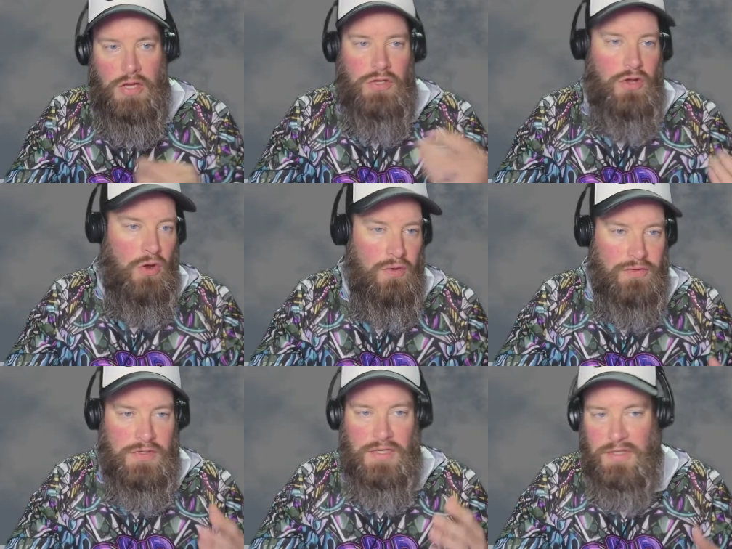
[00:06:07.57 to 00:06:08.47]
You go over
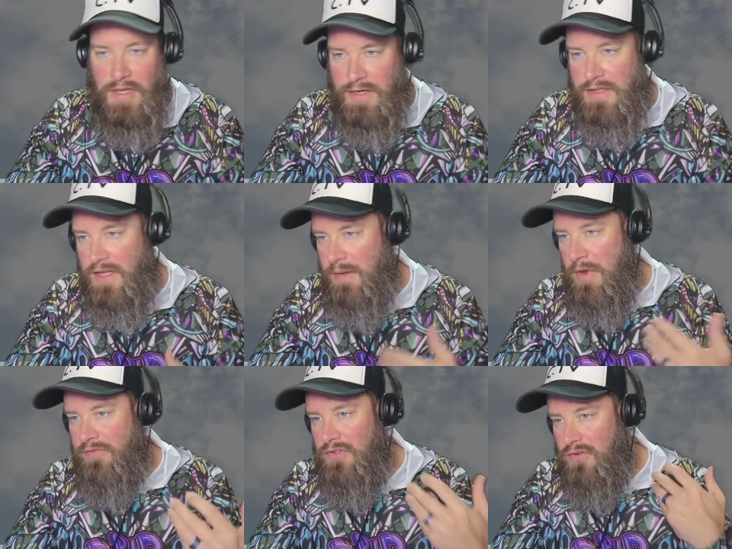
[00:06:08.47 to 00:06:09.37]
to the land claim
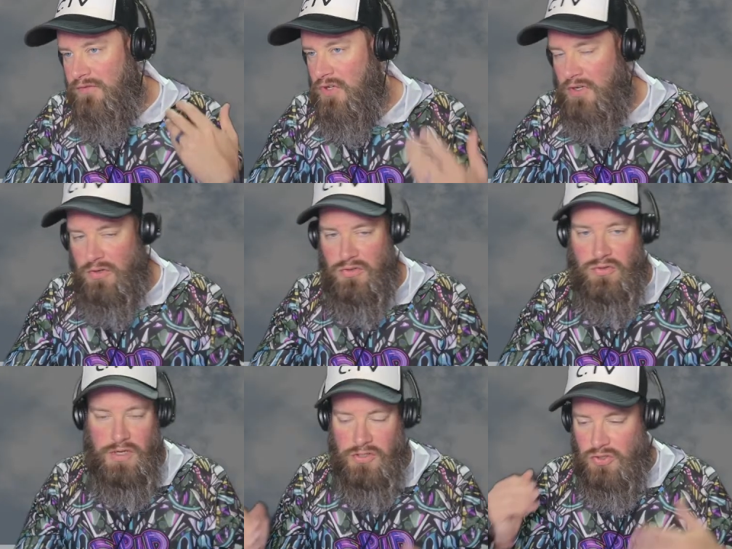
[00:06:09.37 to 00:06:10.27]
after you've done your
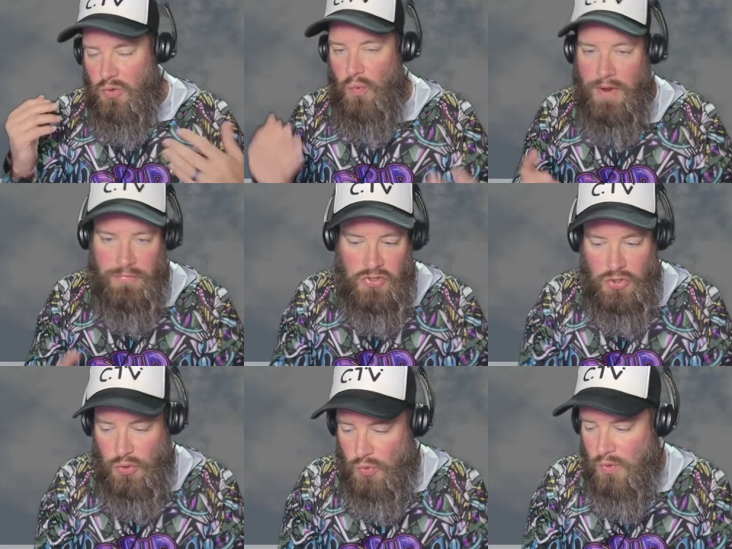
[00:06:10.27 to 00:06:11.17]
traditional Web
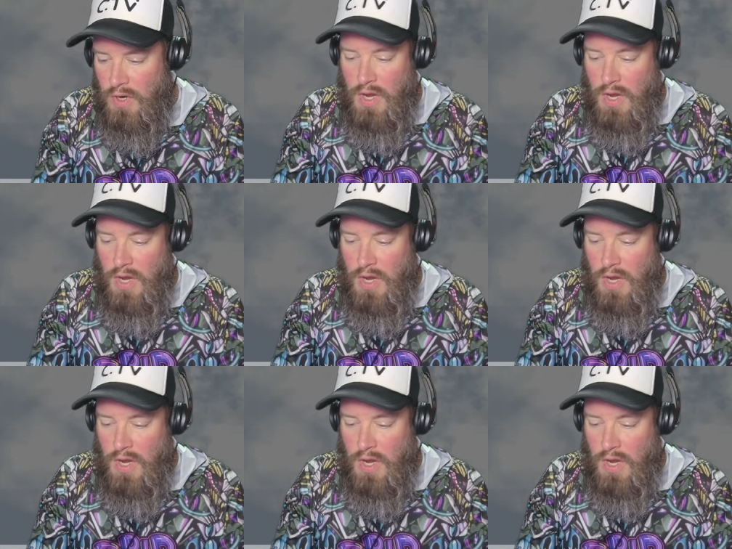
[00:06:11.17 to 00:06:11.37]
2